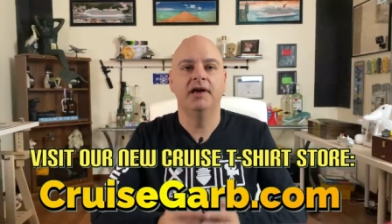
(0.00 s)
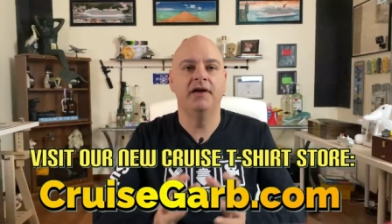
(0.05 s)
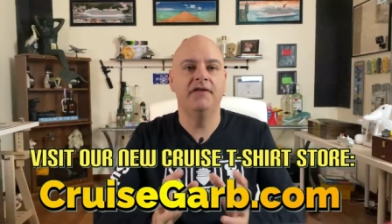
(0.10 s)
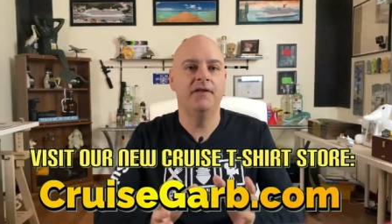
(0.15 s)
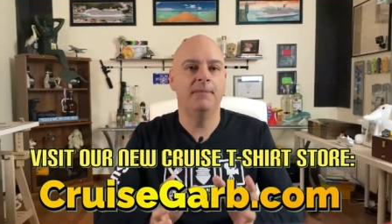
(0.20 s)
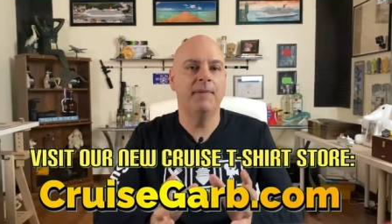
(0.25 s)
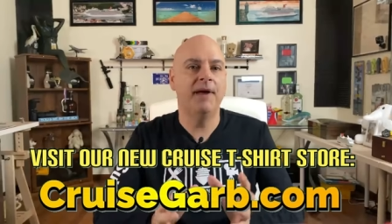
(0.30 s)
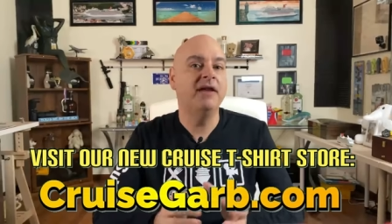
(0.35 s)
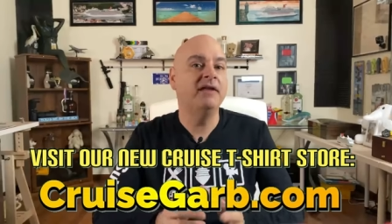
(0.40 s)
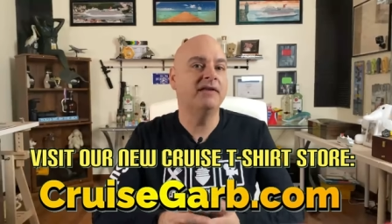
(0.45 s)

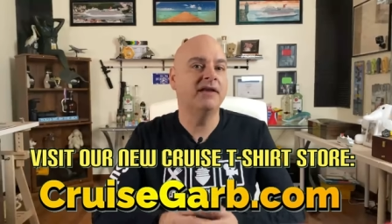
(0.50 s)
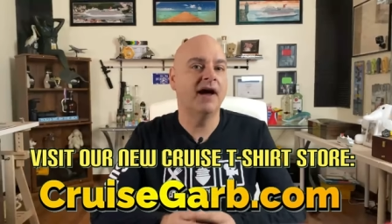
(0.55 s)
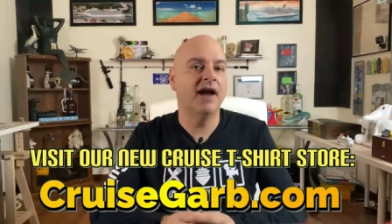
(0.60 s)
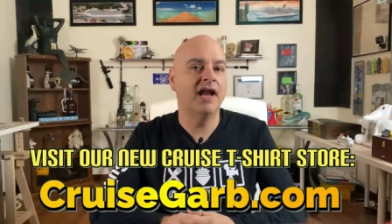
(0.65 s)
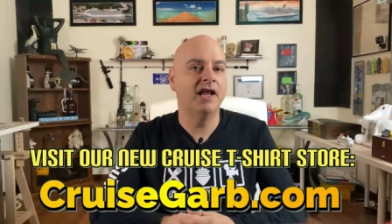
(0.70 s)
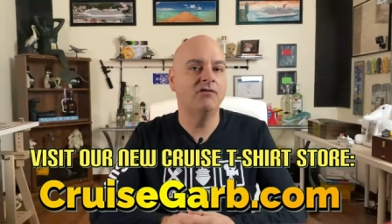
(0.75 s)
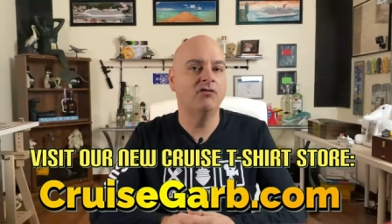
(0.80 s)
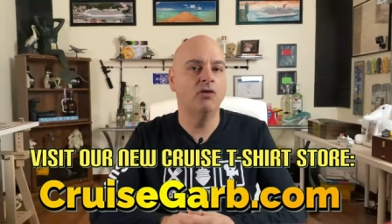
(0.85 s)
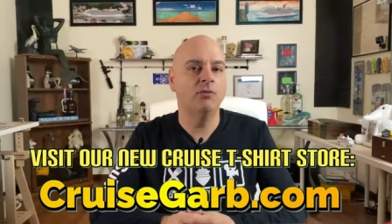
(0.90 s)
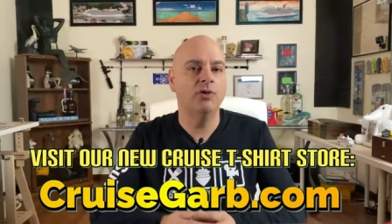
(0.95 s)
In the main
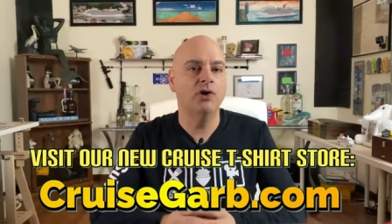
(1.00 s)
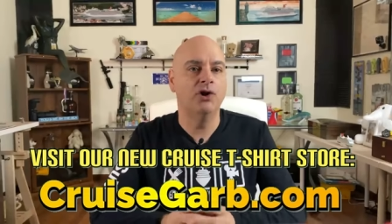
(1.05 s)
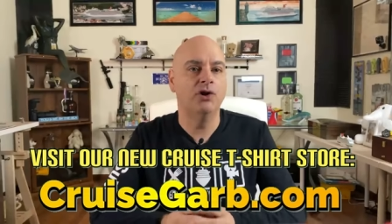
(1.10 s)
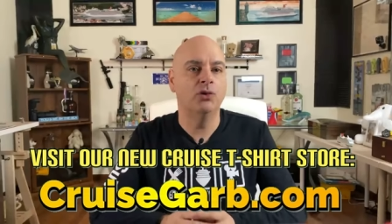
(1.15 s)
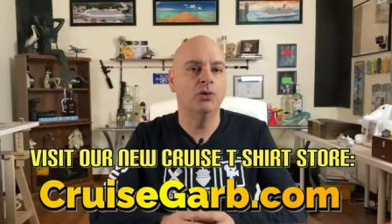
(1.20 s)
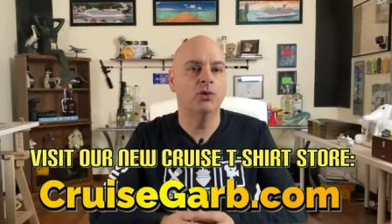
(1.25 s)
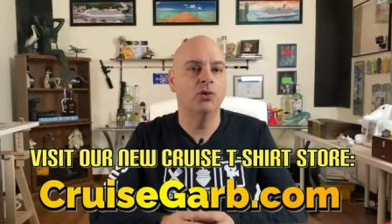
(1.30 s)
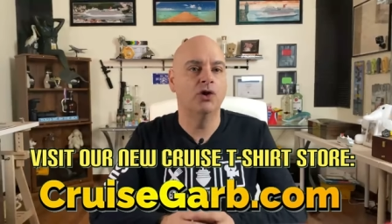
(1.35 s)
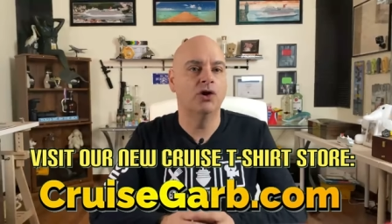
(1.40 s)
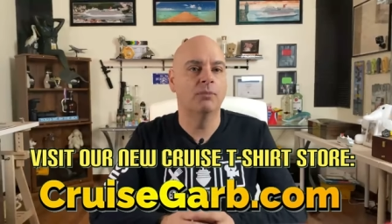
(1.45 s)
dining room, you
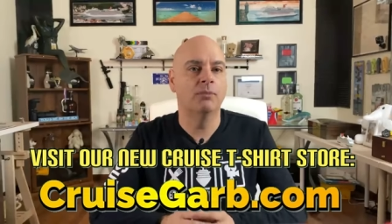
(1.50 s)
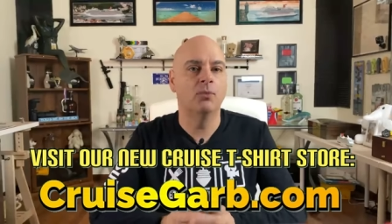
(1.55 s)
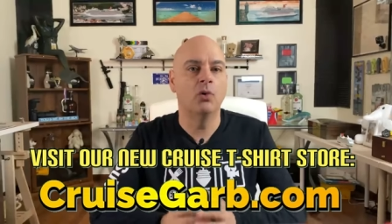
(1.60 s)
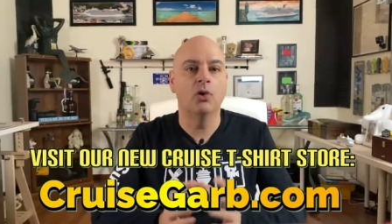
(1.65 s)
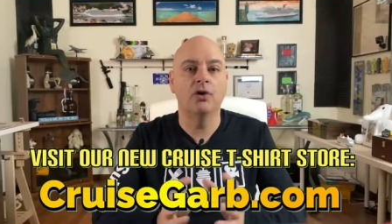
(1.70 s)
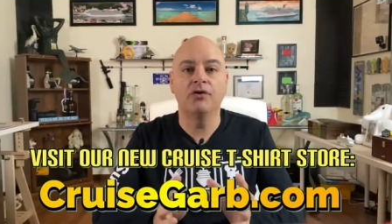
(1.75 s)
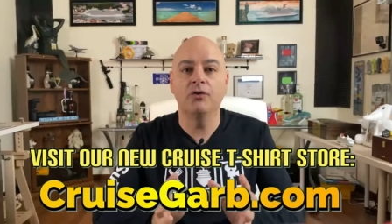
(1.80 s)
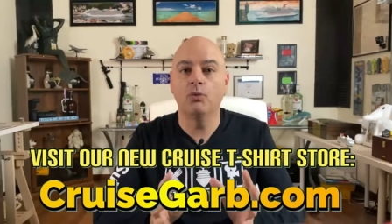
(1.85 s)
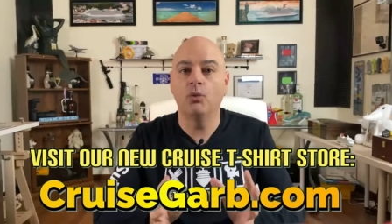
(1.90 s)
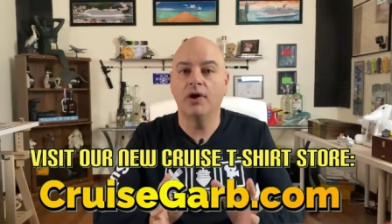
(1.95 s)
can order
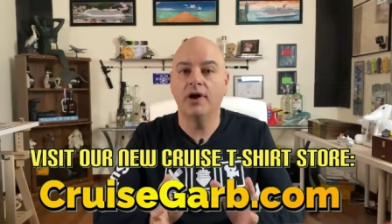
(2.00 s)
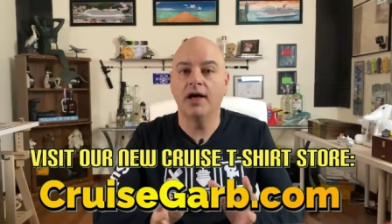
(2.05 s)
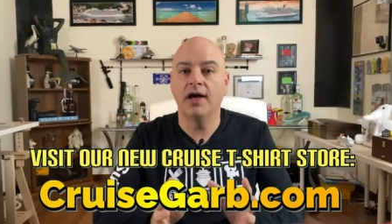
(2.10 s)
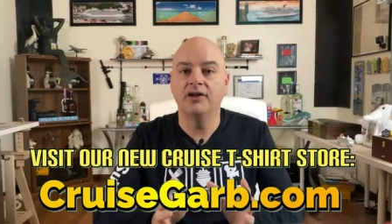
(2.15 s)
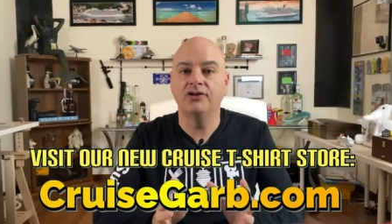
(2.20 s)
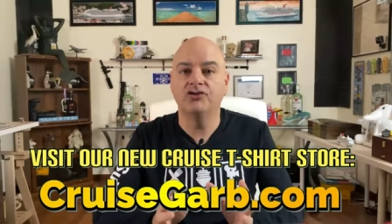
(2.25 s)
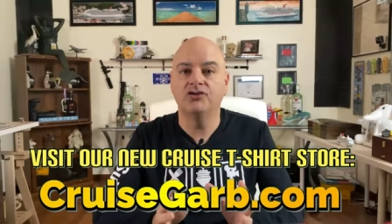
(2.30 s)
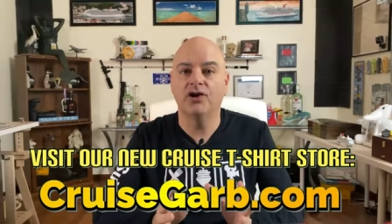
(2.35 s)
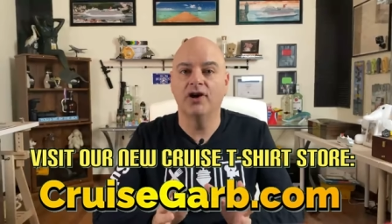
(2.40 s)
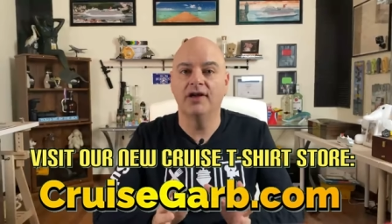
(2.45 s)
more than one
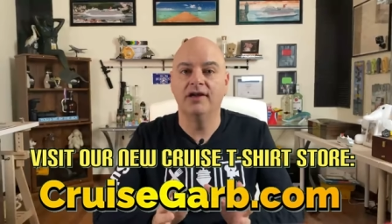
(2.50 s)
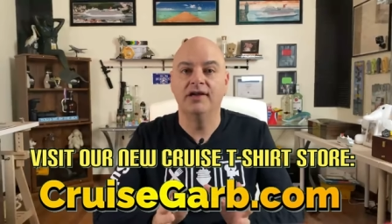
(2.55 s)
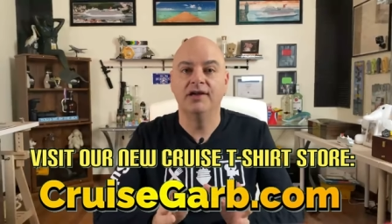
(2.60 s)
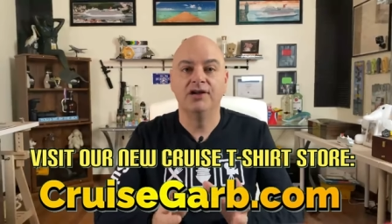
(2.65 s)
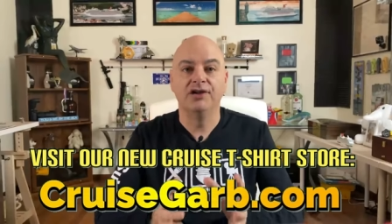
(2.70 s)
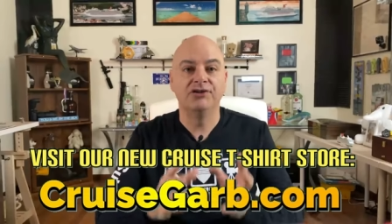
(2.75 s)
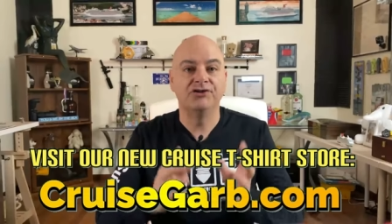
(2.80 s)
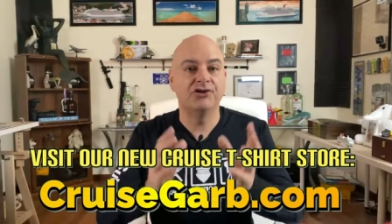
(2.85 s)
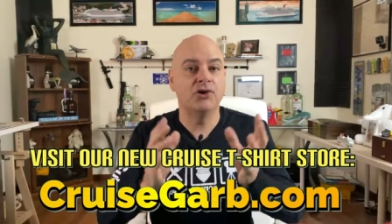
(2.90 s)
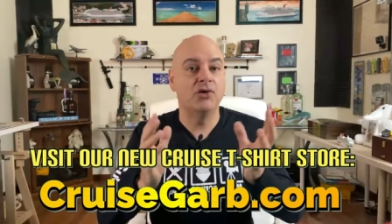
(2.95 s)
entree.
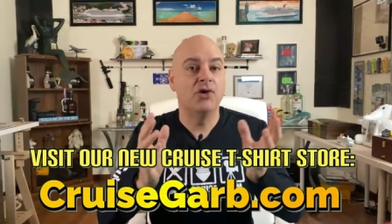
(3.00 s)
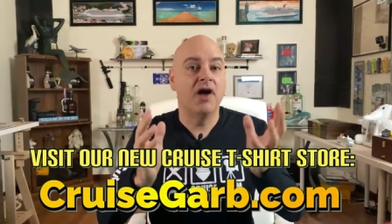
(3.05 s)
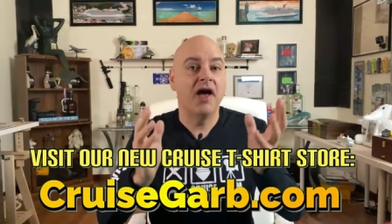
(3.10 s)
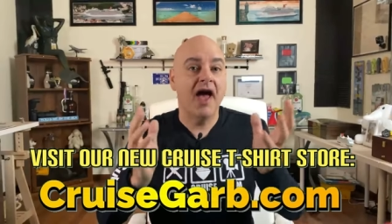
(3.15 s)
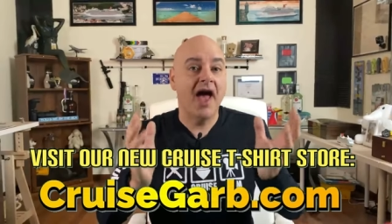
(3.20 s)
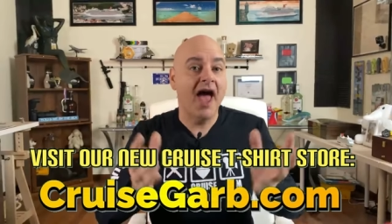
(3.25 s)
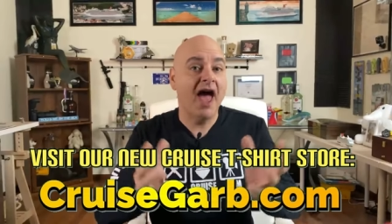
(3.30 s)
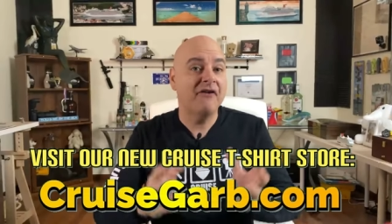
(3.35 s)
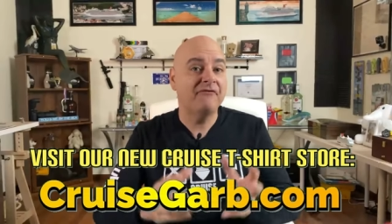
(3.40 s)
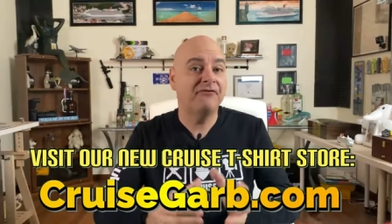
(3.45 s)
So
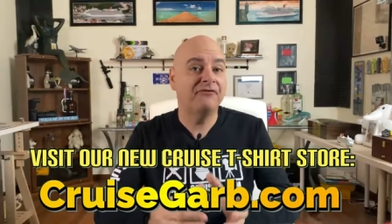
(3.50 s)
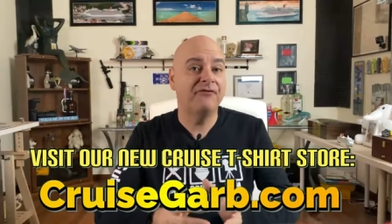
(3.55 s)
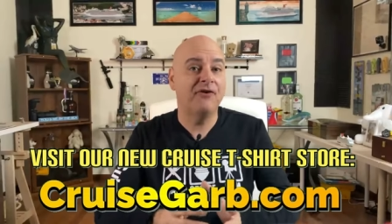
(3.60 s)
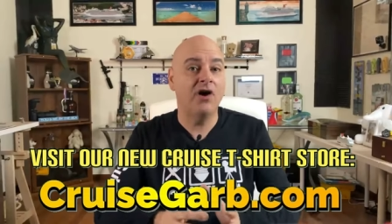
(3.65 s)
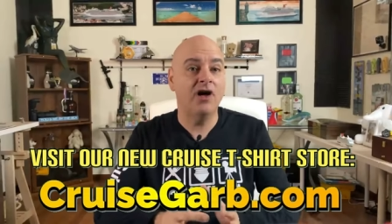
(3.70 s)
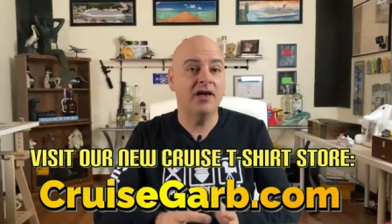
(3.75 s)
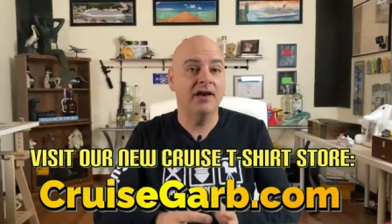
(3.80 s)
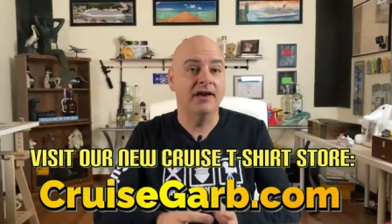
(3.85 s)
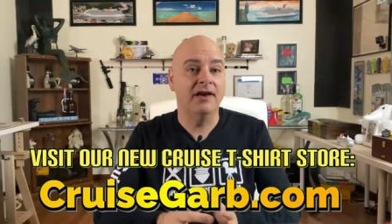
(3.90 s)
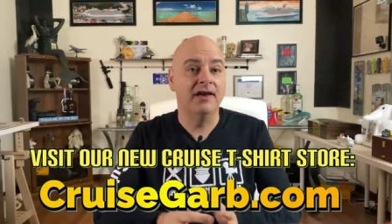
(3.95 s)
have
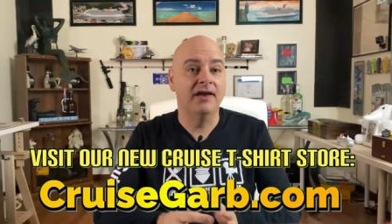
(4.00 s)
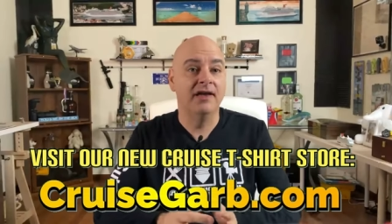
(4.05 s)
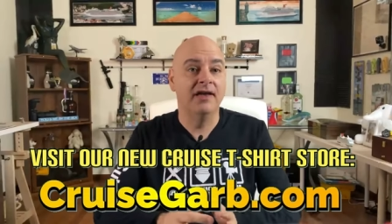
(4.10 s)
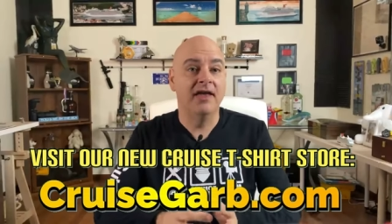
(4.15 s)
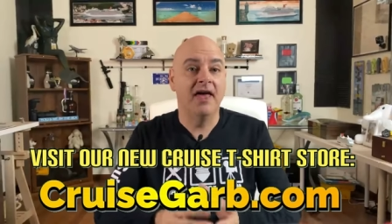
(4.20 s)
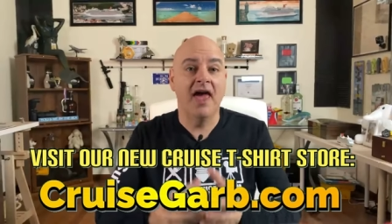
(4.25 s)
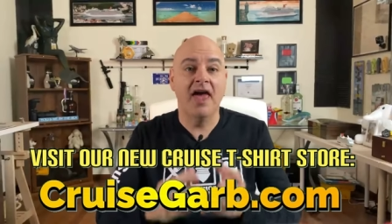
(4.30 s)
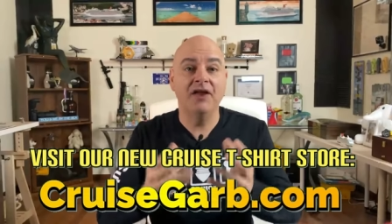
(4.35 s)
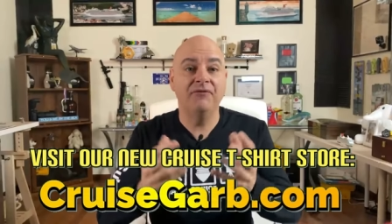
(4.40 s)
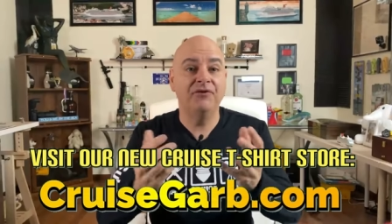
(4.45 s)
fun.
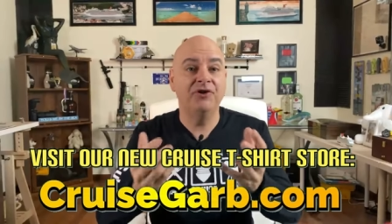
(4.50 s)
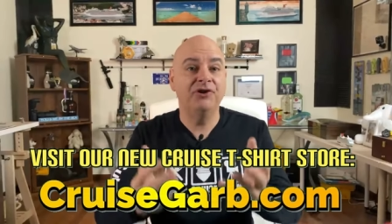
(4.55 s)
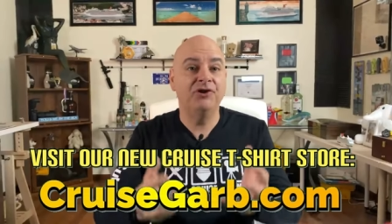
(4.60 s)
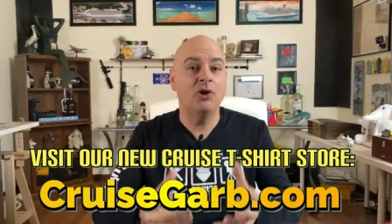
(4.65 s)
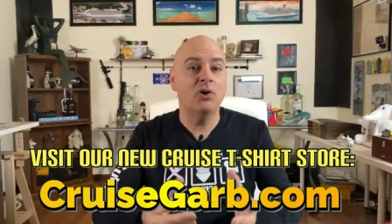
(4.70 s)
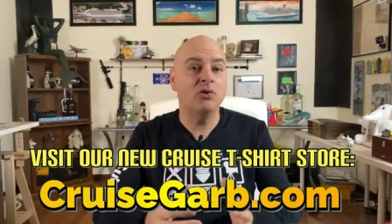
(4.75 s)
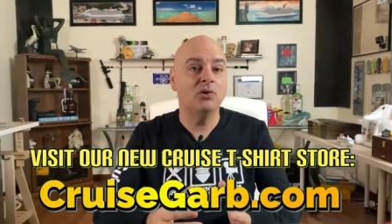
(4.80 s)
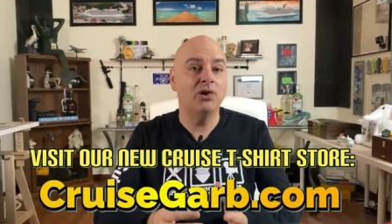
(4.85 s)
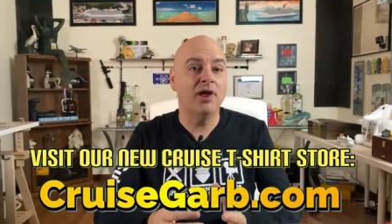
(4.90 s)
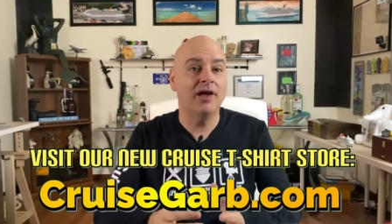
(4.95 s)
And if you
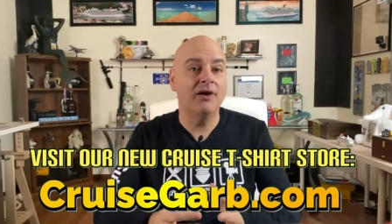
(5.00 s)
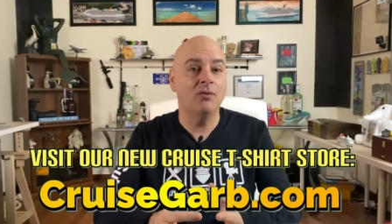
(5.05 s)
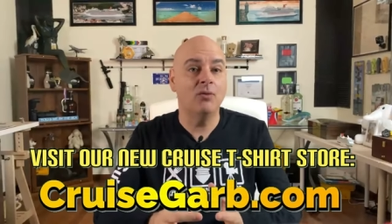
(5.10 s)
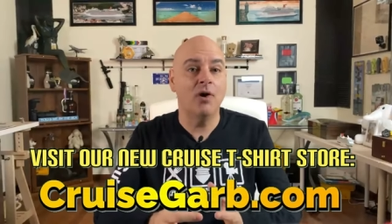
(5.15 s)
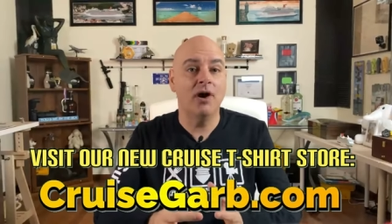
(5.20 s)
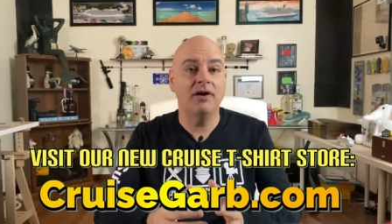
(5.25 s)
don't like